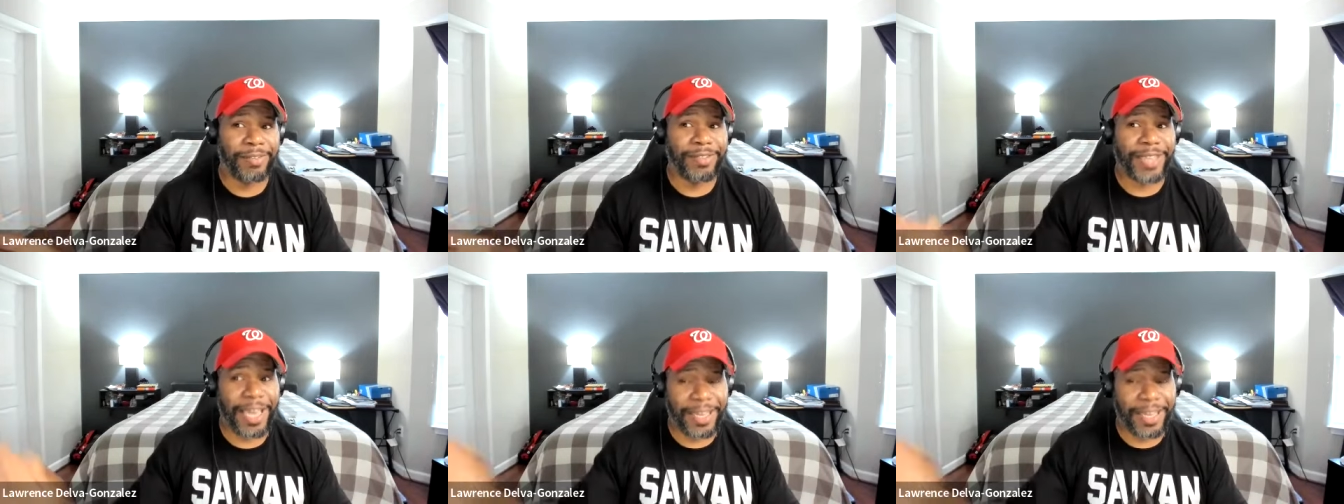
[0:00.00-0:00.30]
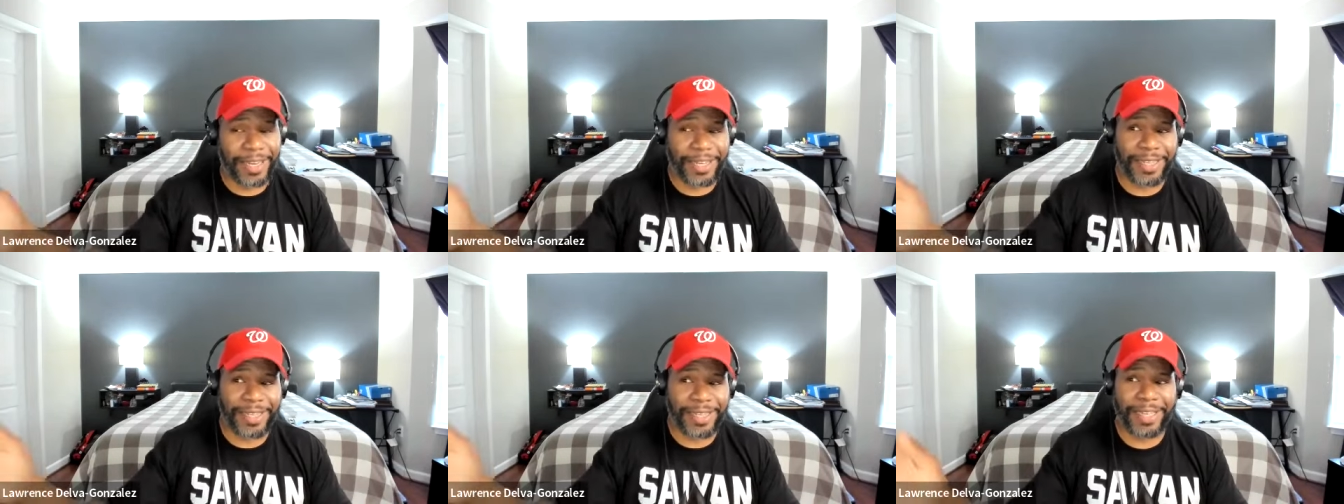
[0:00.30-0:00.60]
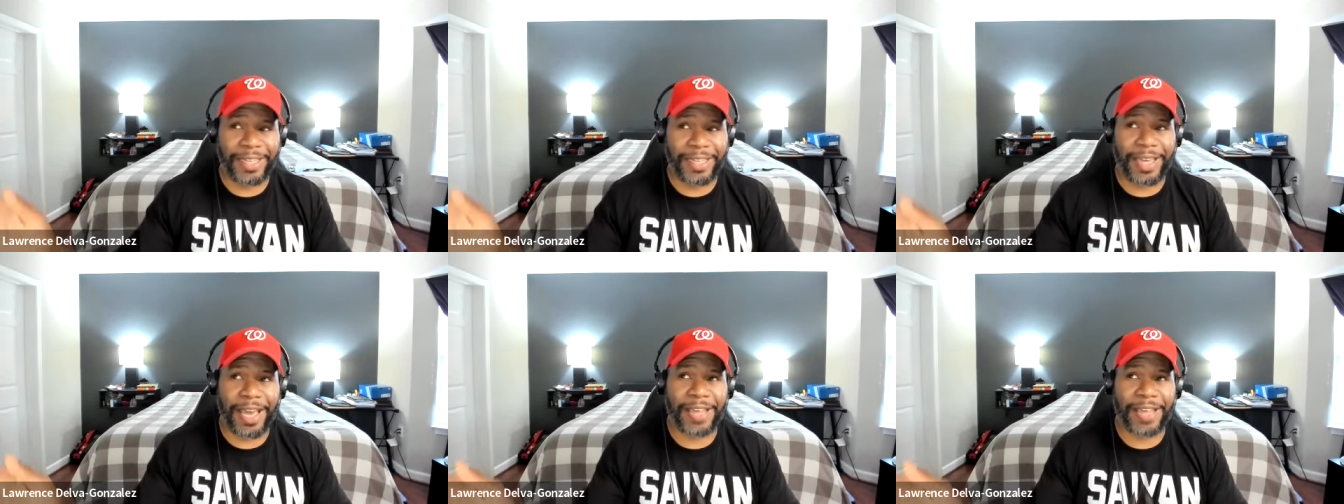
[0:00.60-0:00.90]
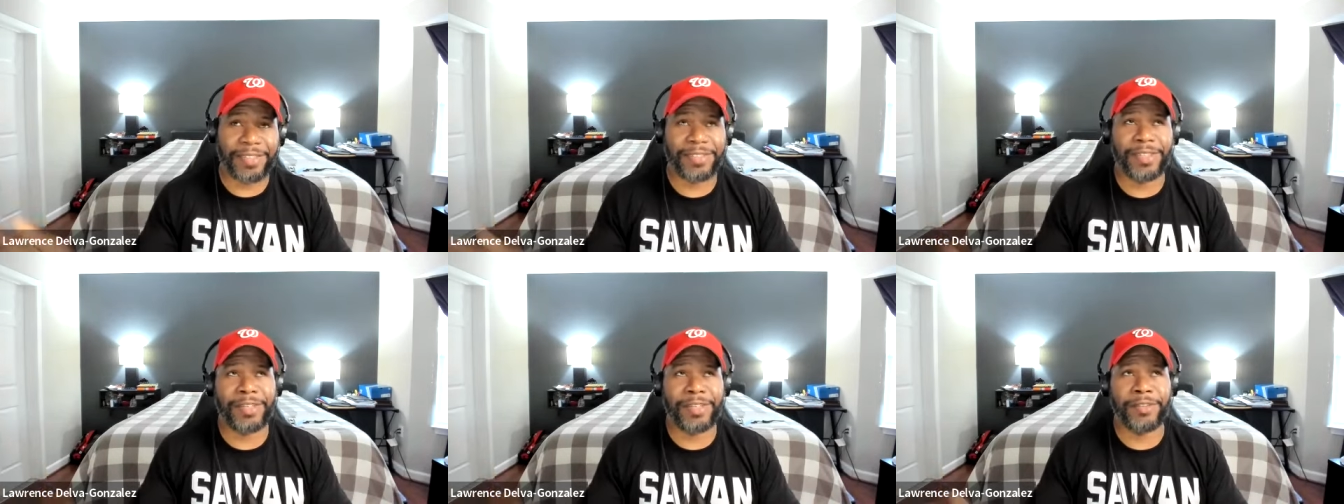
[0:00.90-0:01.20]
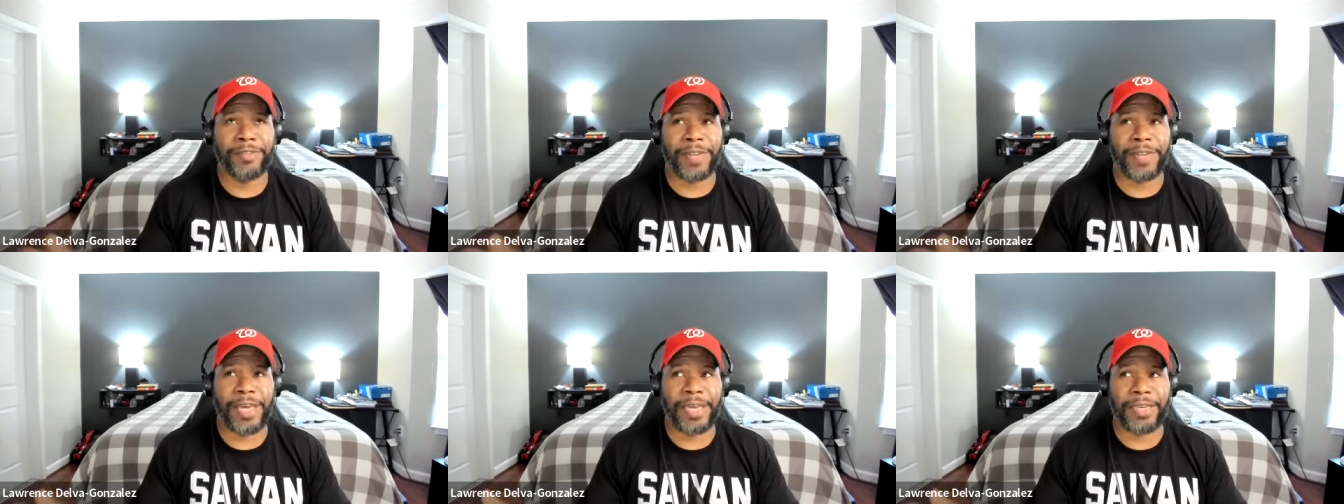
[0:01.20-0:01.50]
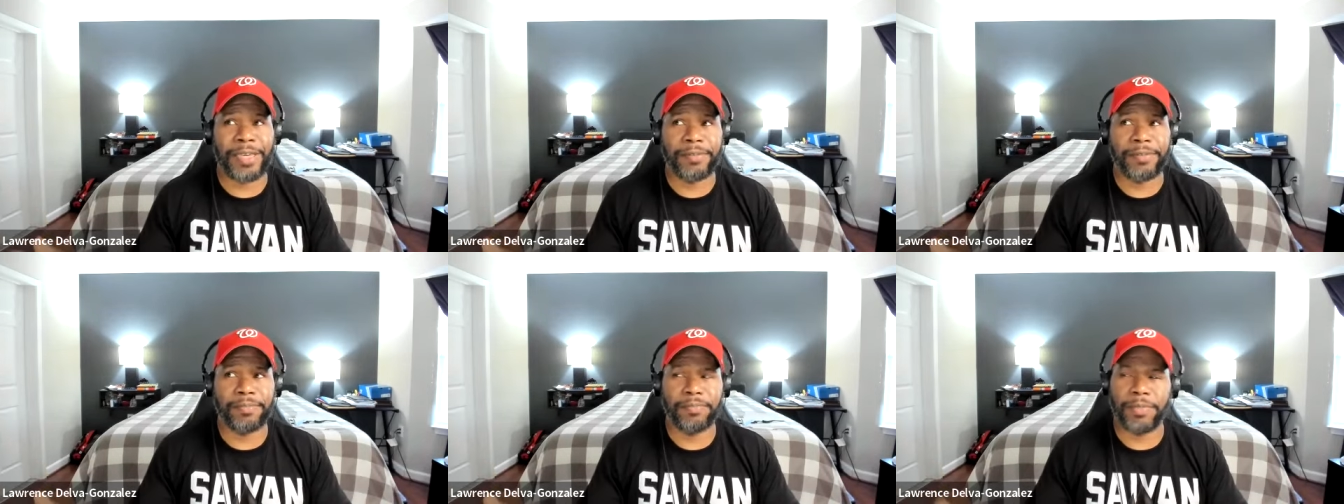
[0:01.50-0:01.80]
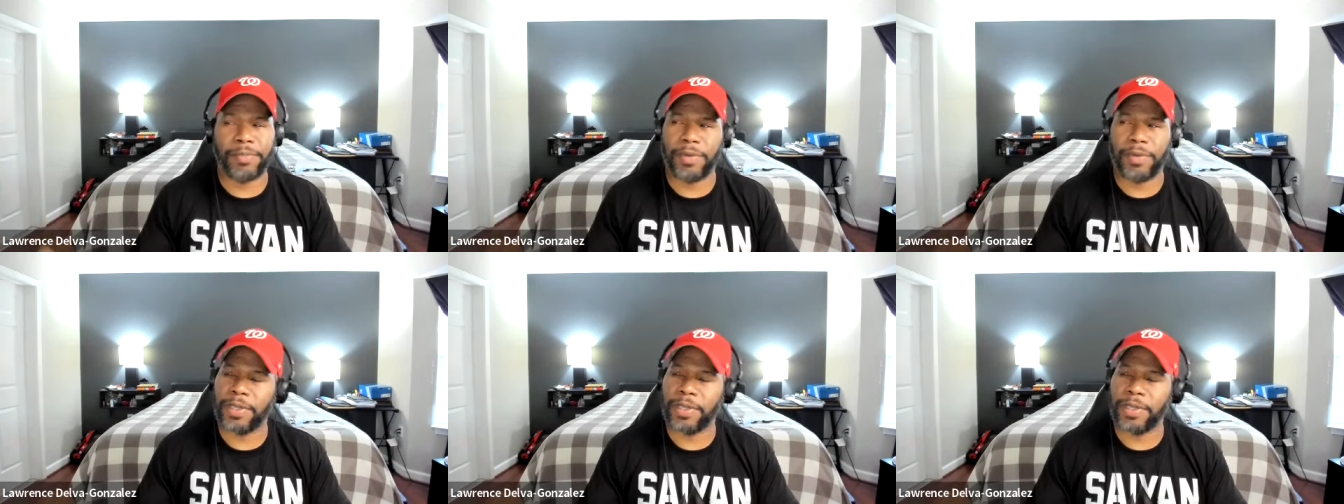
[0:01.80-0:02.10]
technically as of like,
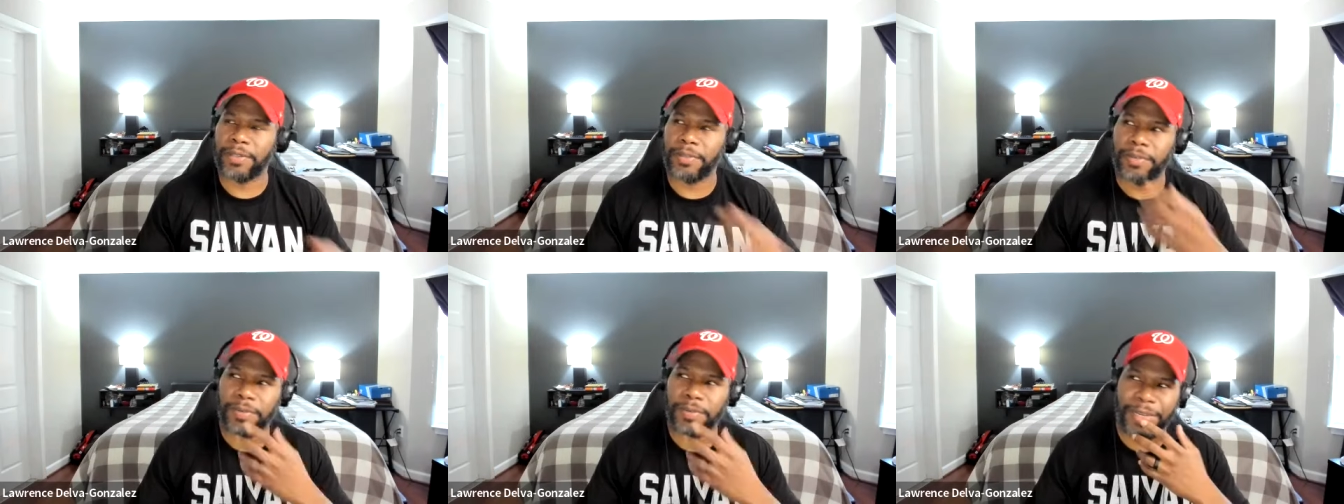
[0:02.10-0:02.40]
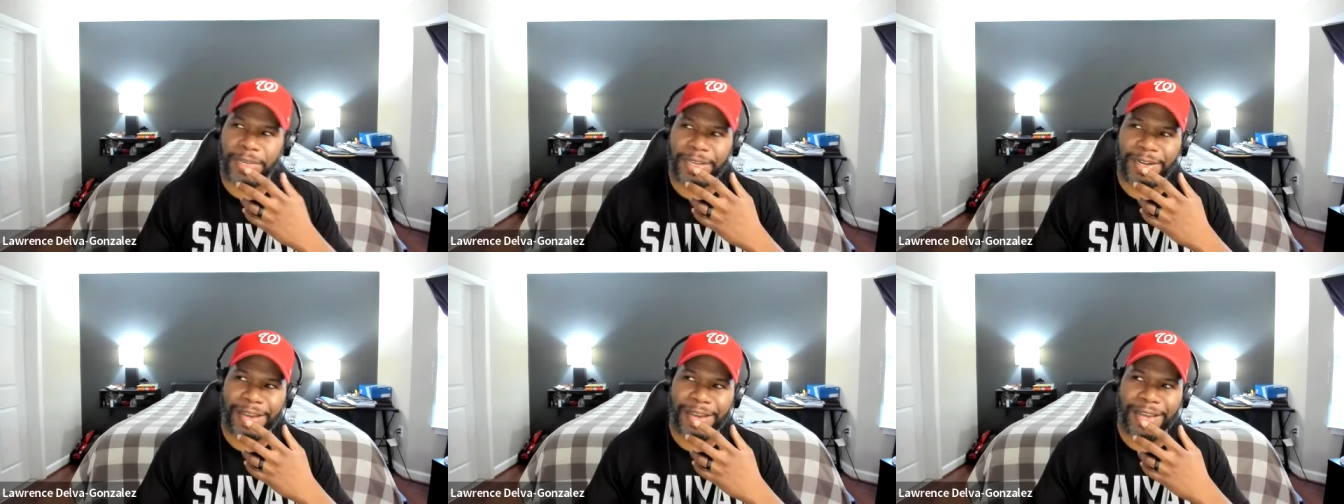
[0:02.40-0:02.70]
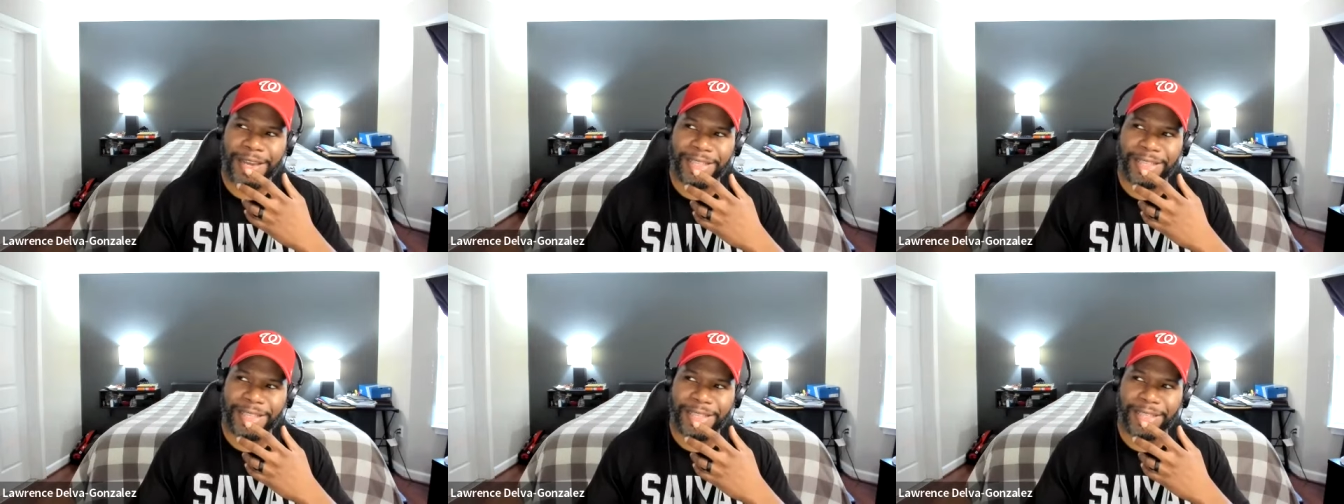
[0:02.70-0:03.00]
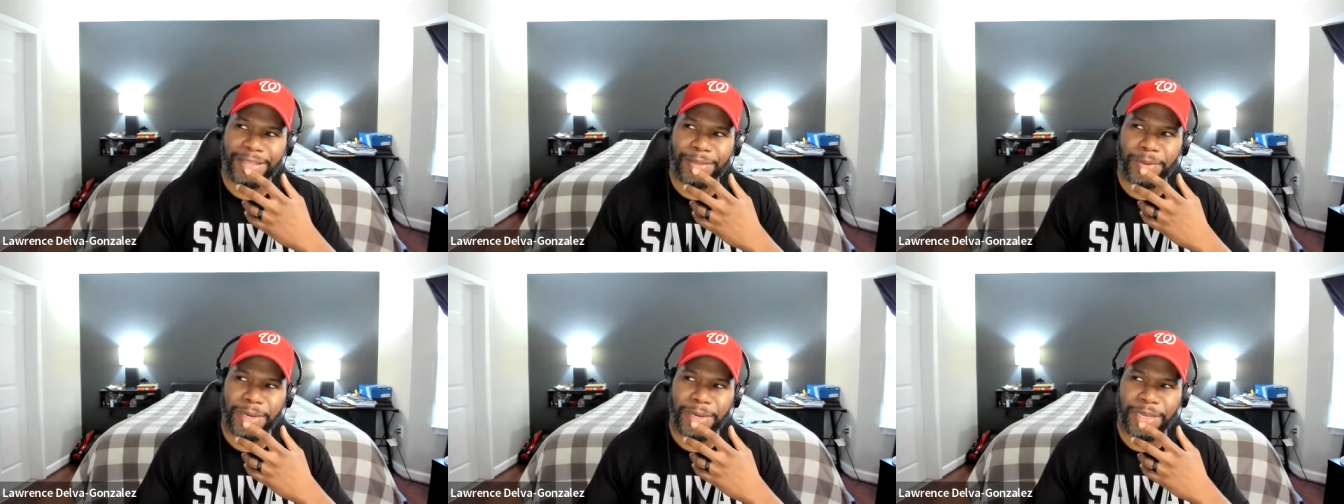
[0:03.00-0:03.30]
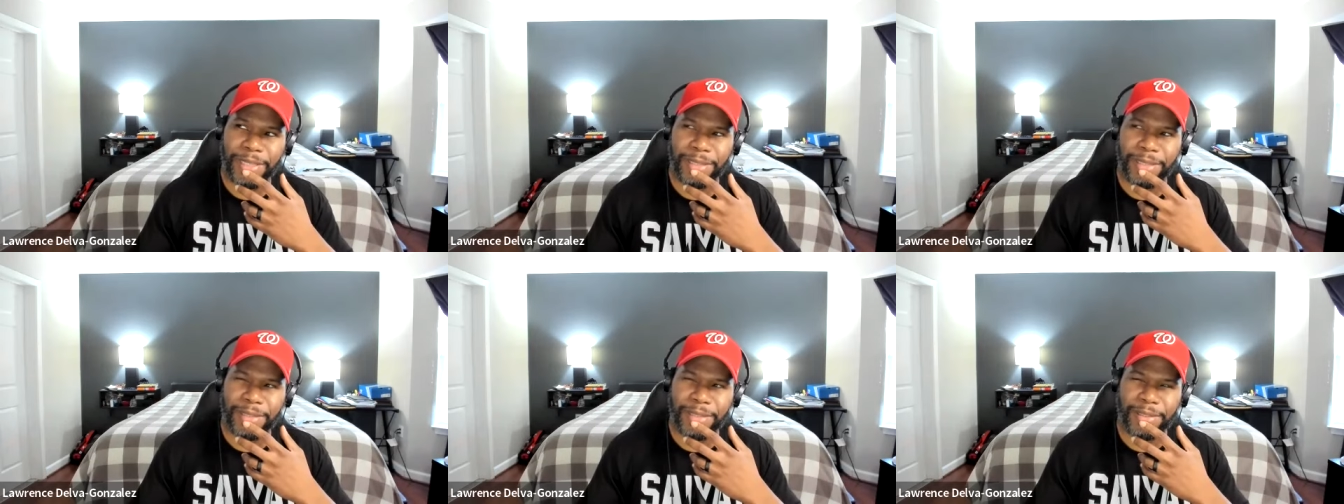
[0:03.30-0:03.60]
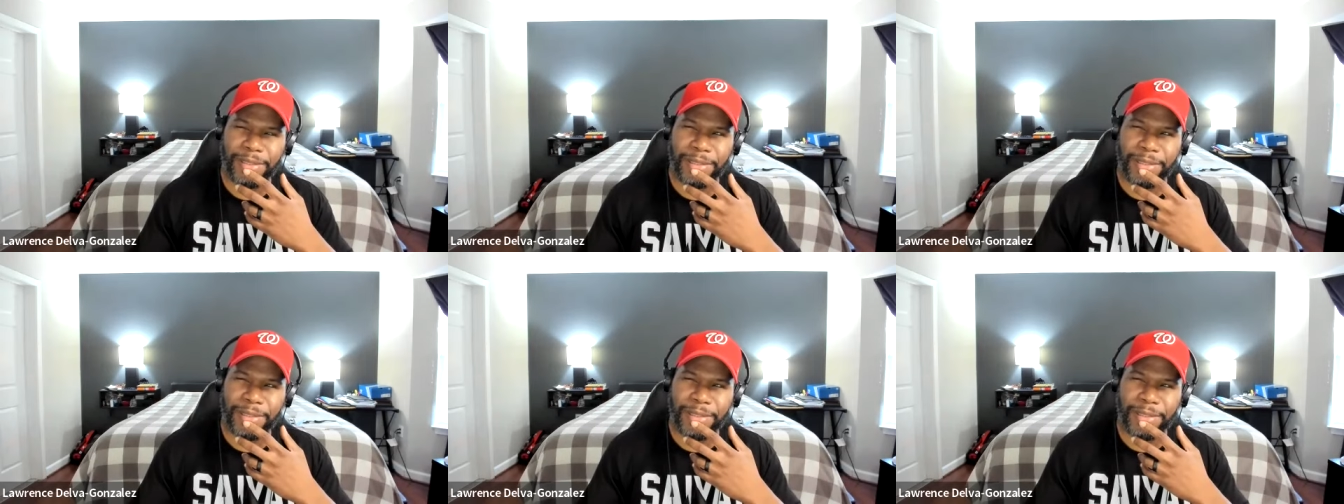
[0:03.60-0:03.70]
well, twenty-nine, twenty,